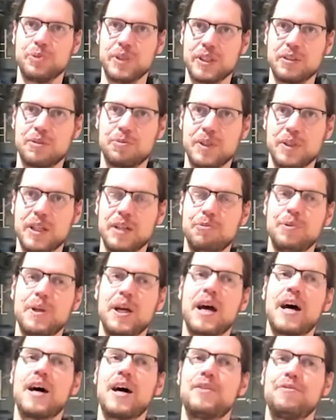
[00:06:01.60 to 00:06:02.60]
to it. We, we
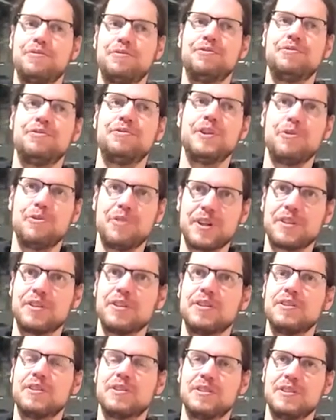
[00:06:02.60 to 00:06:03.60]
have
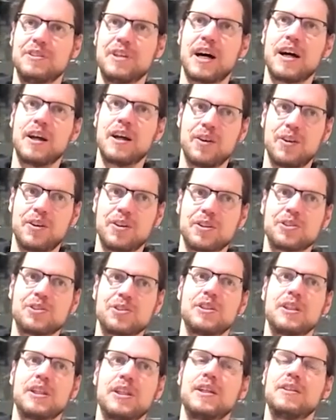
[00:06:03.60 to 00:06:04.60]
rewritten
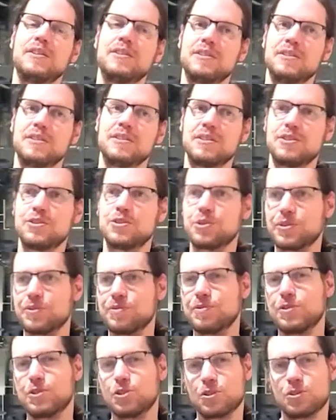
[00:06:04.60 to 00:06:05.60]
dialogues and sort
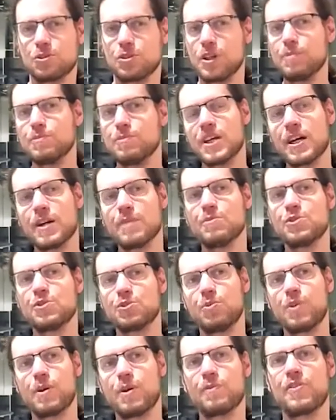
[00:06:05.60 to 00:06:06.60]
of sometimes
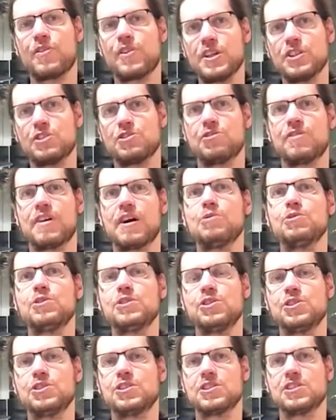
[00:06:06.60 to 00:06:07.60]
swap things
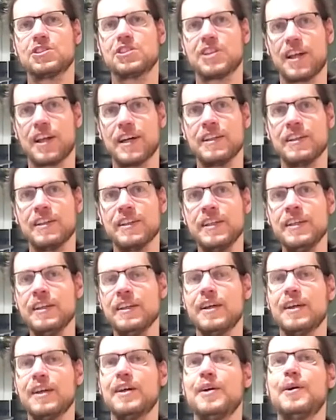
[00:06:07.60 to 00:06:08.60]
around just
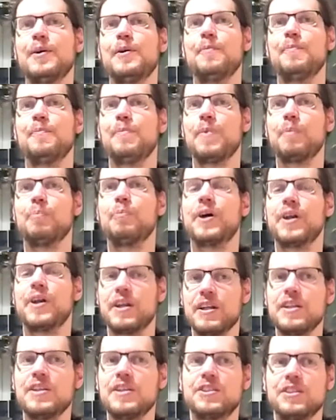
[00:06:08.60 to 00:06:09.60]
slightly but
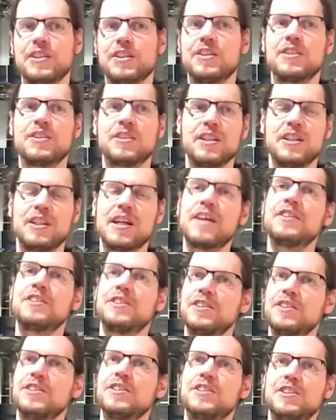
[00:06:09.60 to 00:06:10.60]
it is in, in
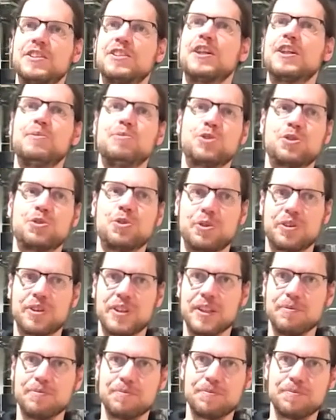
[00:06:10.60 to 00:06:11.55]
essence the same story.